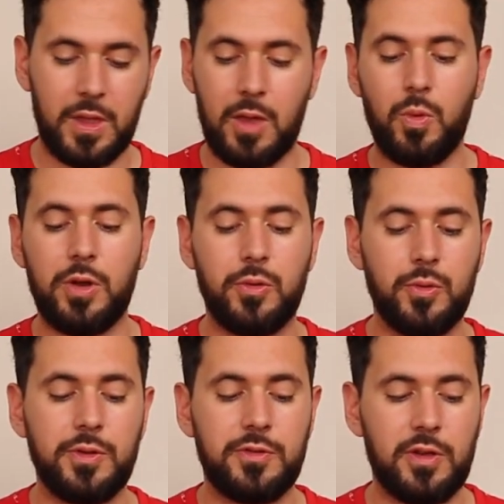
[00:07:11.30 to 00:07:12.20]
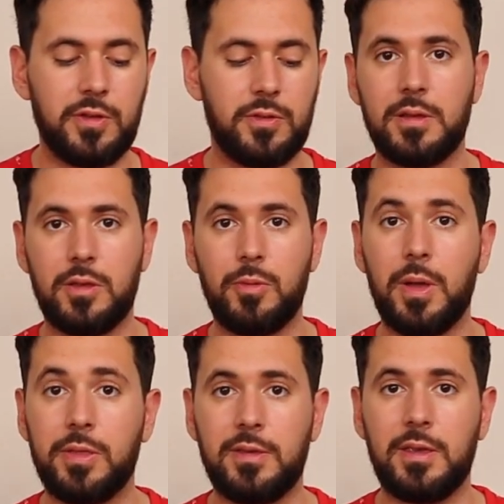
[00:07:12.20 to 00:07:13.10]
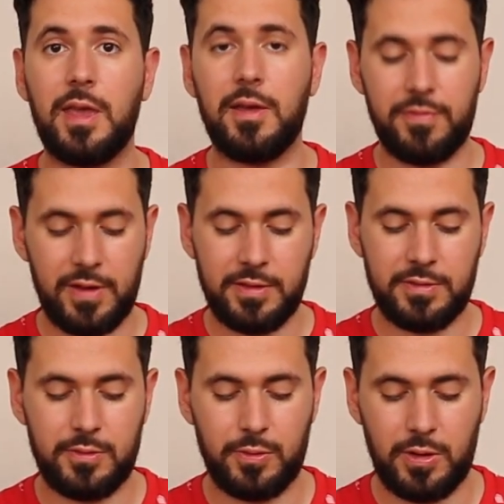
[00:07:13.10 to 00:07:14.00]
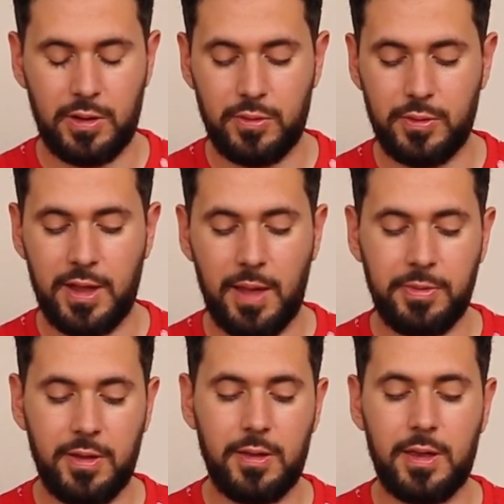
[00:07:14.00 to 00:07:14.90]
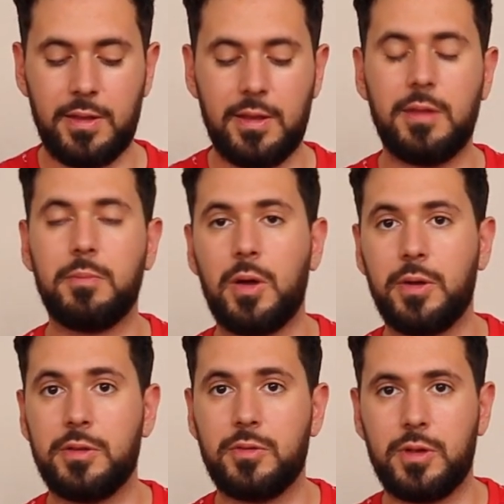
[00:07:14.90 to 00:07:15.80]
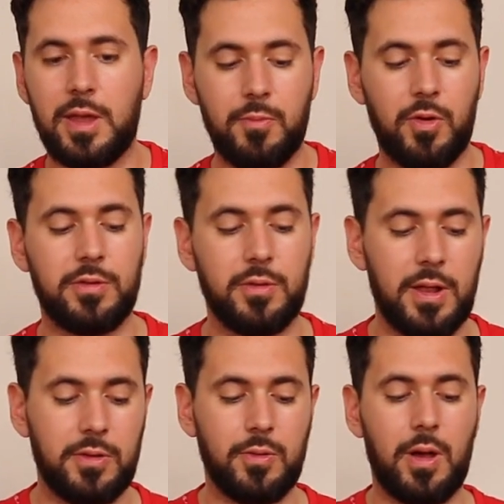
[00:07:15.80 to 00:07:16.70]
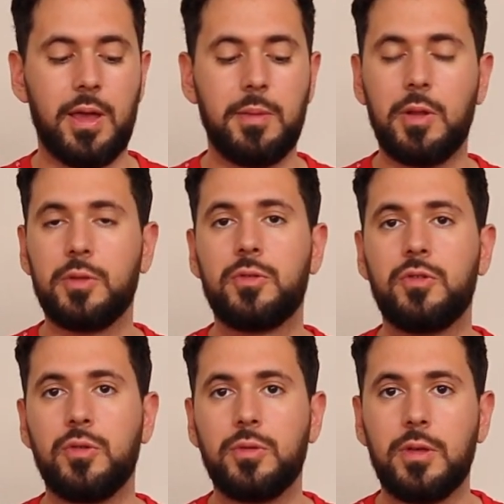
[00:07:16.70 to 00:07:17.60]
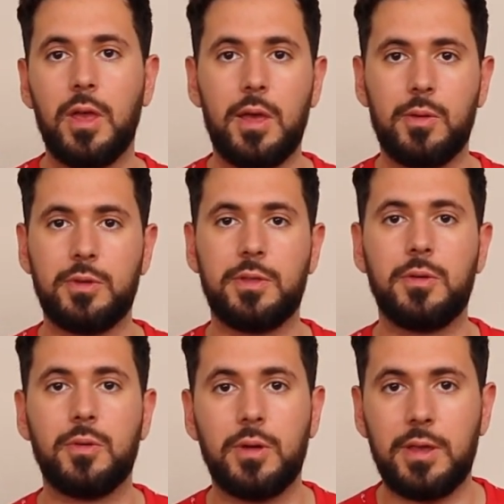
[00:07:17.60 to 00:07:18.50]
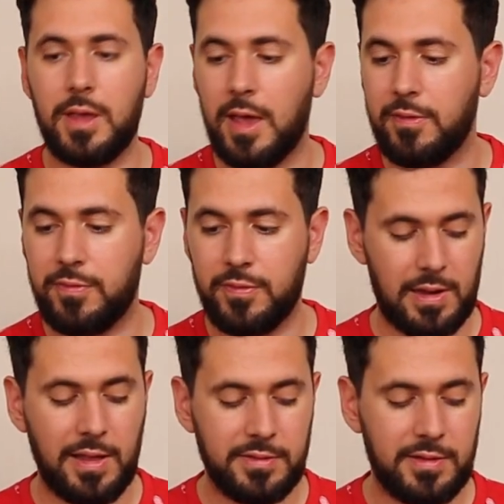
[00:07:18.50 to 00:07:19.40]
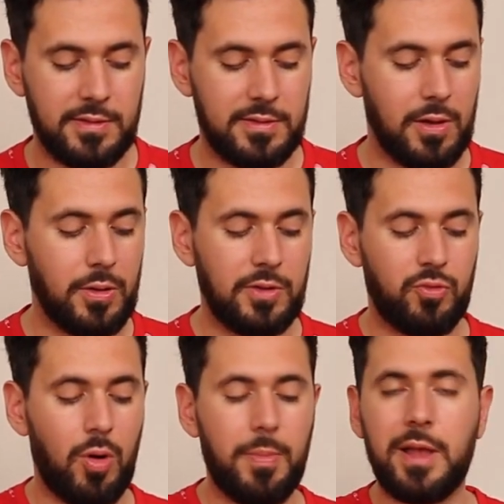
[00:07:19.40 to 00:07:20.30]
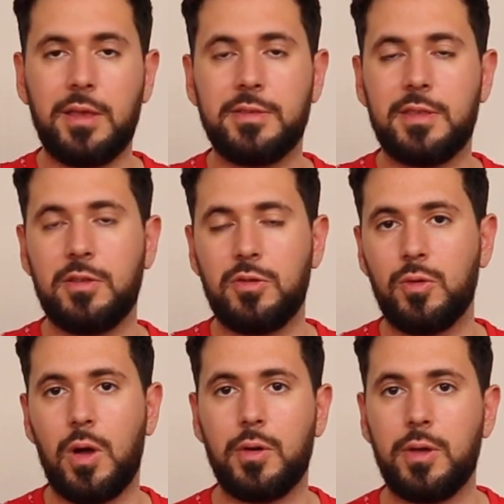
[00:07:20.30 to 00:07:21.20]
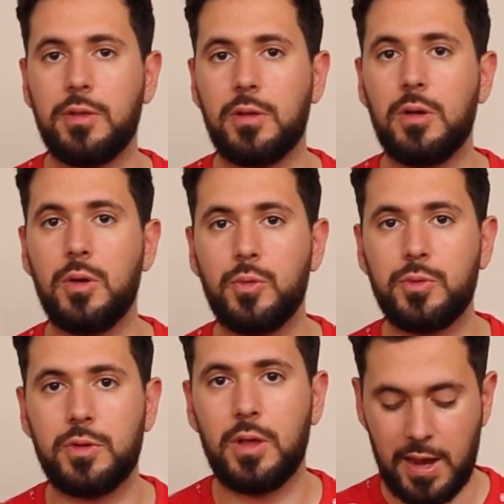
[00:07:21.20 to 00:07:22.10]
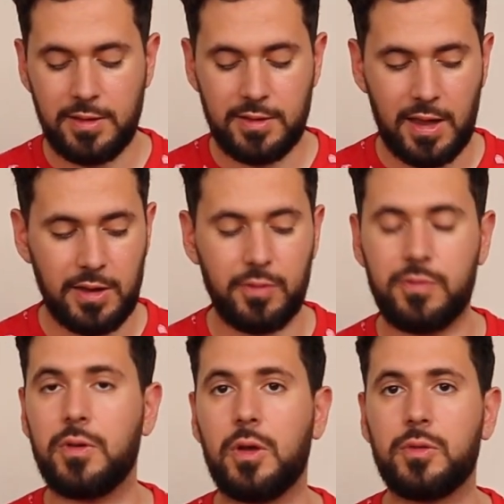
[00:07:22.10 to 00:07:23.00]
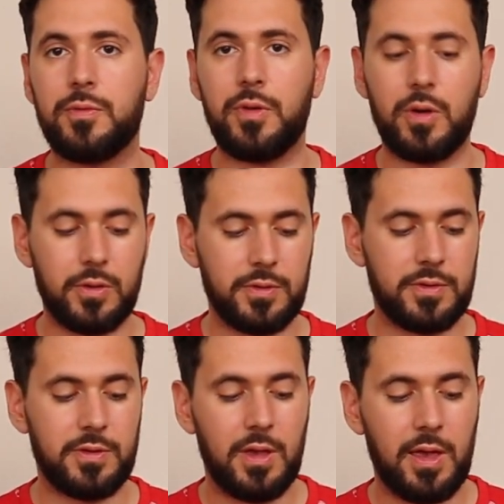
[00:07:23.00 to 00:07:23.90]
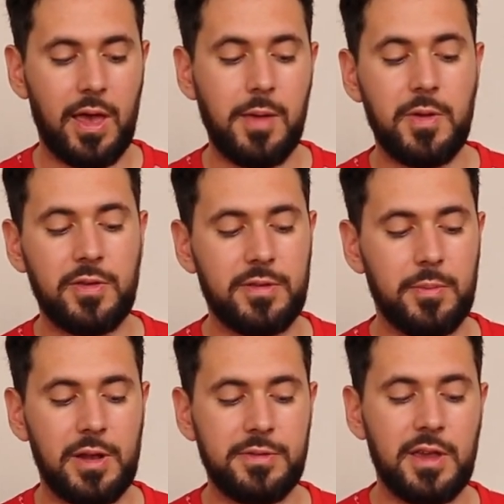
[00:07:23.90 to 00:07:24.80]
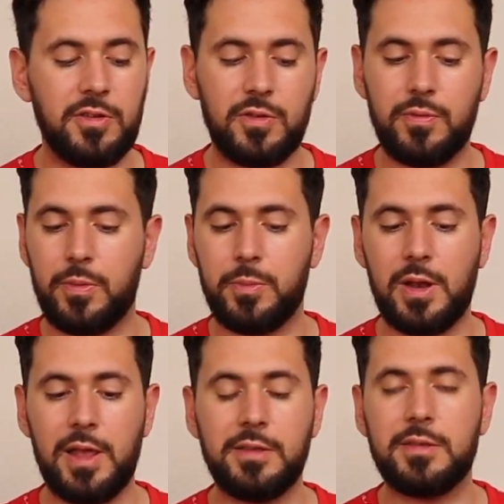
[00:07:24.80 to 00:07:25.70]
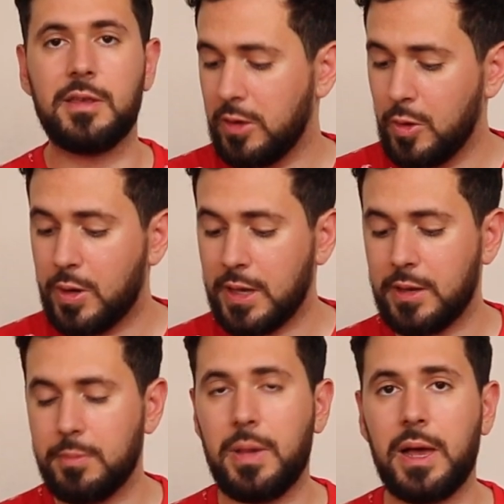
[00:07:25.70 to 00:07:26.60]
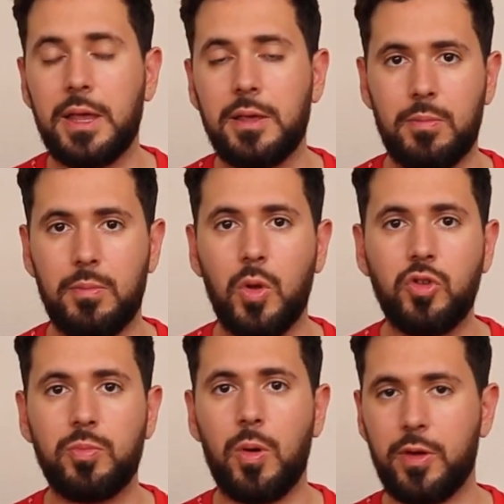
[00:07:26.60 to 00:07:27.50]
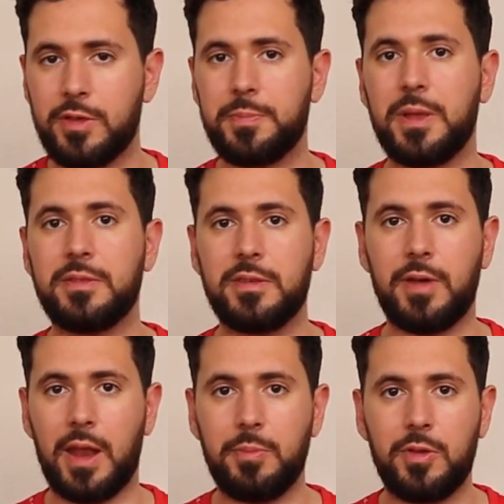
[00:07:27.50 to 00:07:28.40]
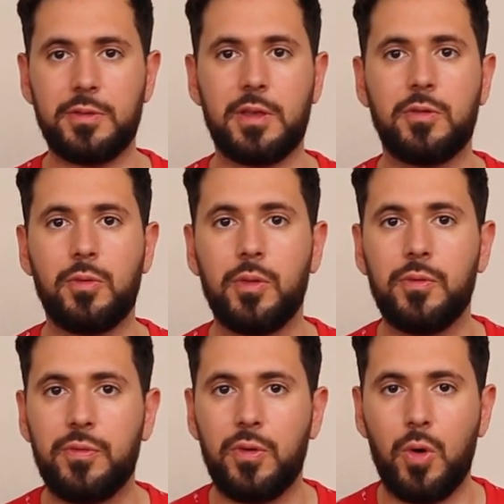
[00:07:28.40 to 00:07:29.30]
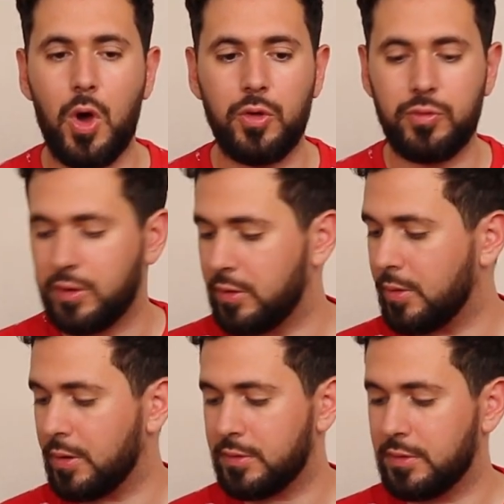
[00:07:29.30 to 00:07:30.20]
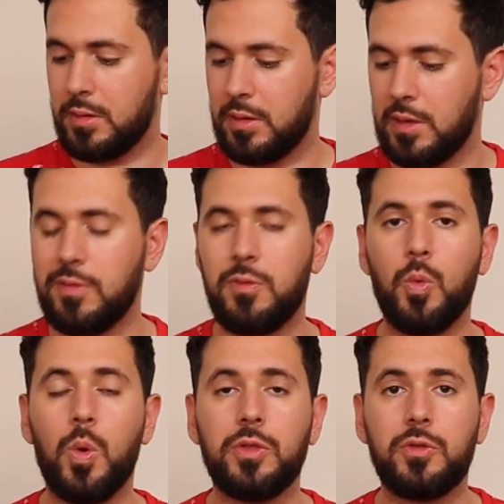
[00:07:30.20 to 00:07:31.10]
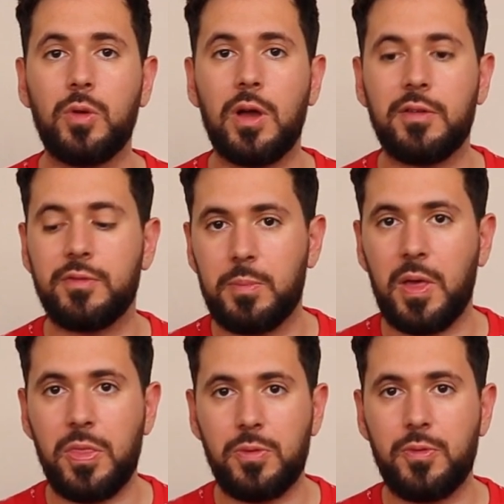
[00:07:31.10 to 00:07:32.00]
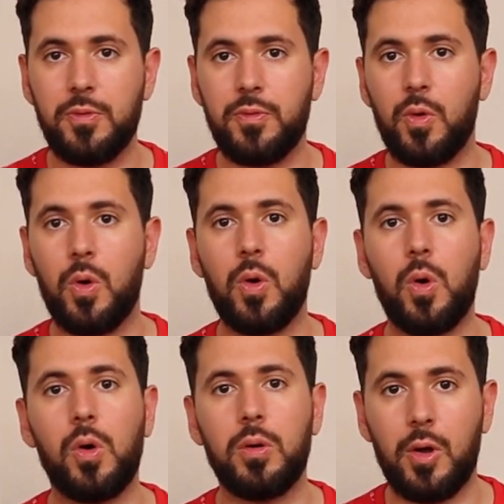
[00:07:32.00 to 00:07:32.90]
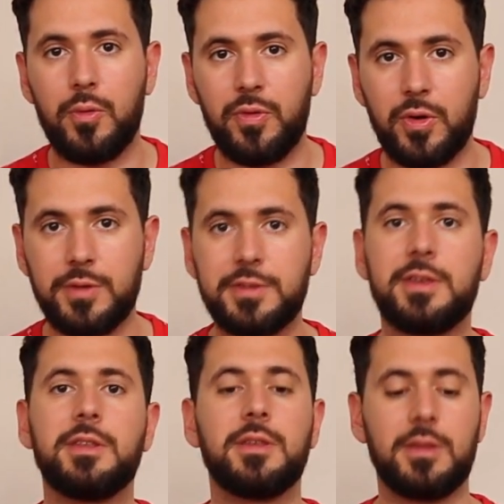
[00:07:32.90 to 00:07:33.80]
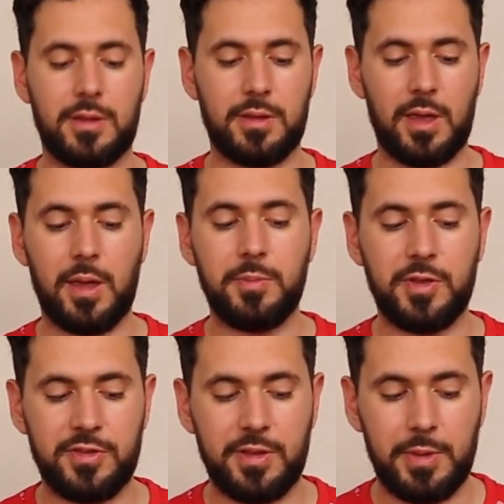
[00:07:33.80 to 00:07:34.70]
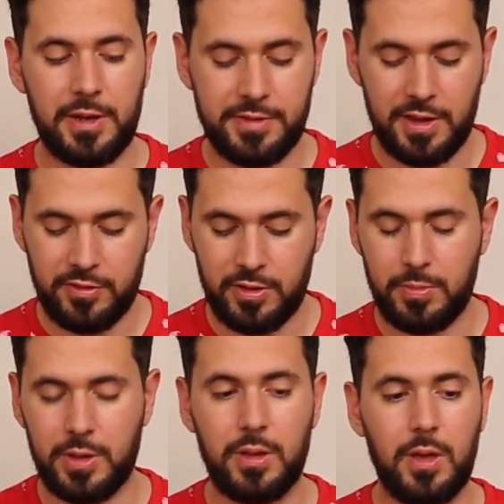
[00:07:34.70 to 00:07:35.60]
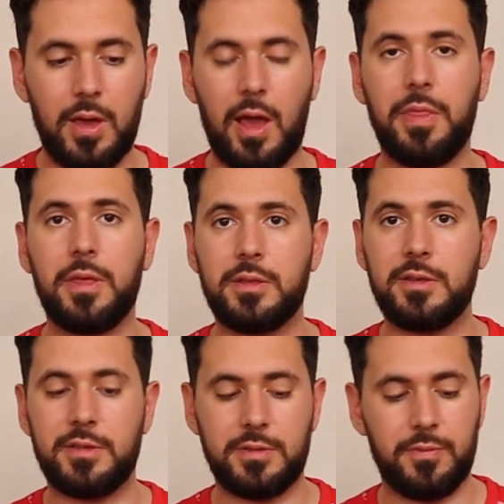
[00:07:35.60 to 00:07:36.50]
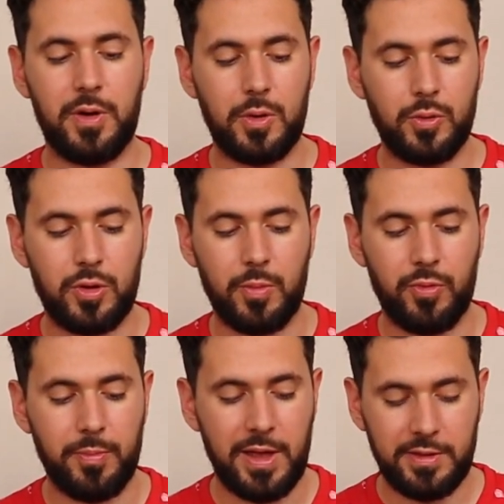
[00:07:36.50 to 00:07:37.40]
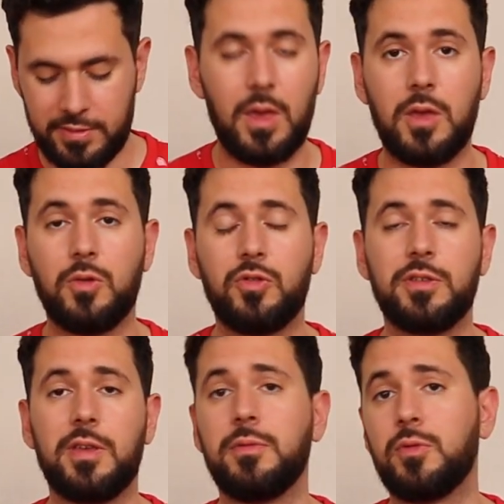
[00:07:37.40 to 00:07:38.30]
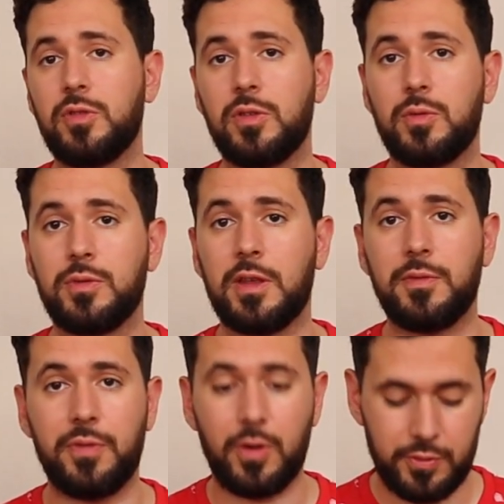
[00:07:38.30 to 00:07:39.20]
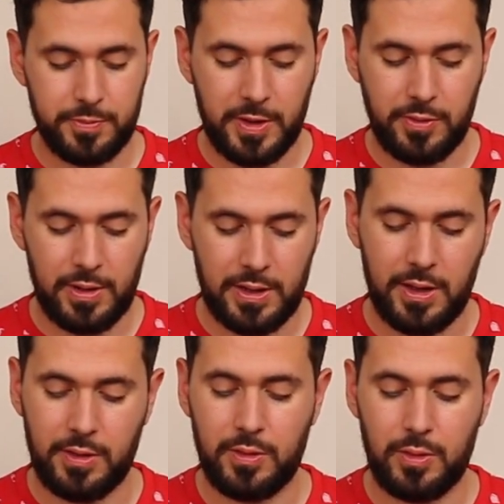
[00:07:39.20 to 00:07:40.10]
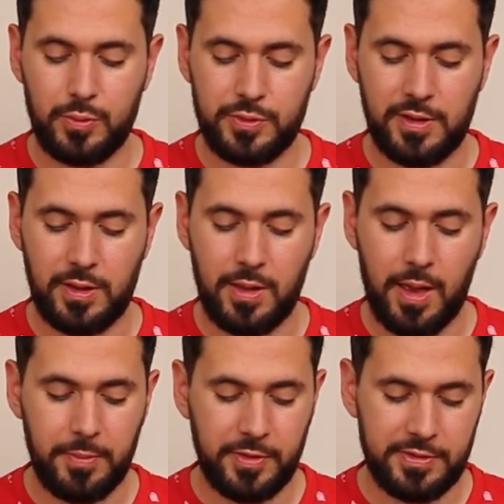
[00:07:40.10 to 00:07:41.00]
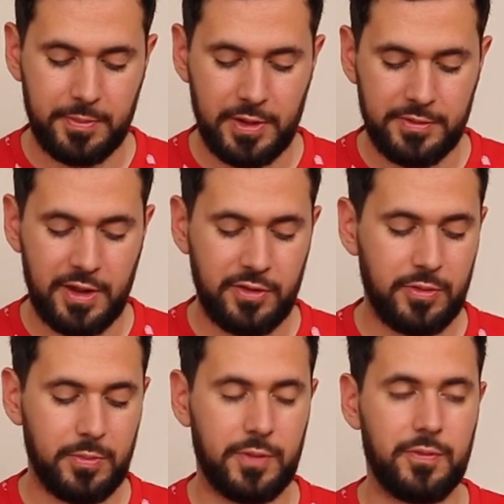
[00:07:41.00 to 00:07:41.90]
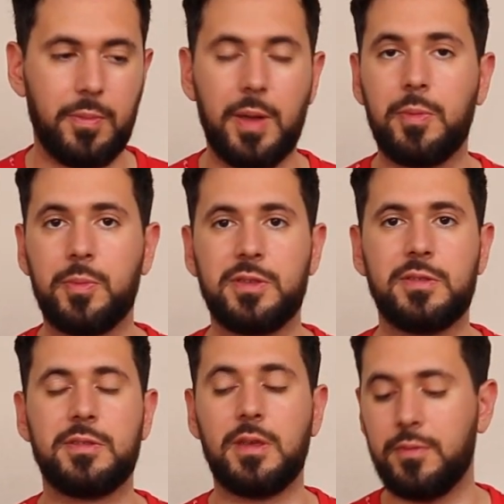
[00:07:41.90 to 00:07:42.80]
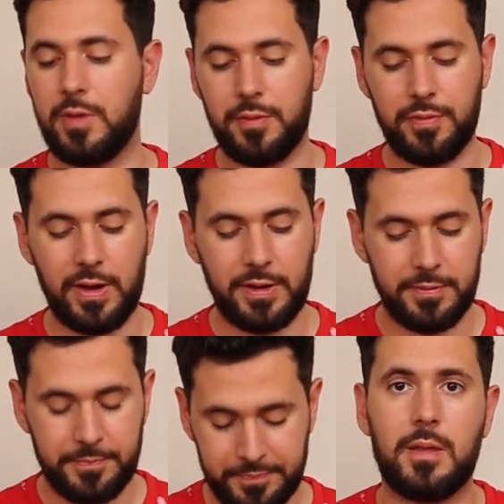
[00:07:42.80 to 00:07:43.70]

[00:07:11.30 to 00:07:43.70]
And what you do is just you mount the EF lens to the adapter and then mount it to the camera so that you are able to shoot with your EF lenses. The only drawback is that you are going to lose any kind of autofocus, image stabilization from the lens. You can buy much more expensive adapters at around 400 euros if you want to have pass-through for autofocus and image stabilization, but I think this is a very good compromise. You just have to set the focus manually and lose the image stabilization, but for my purpose it's still very fine.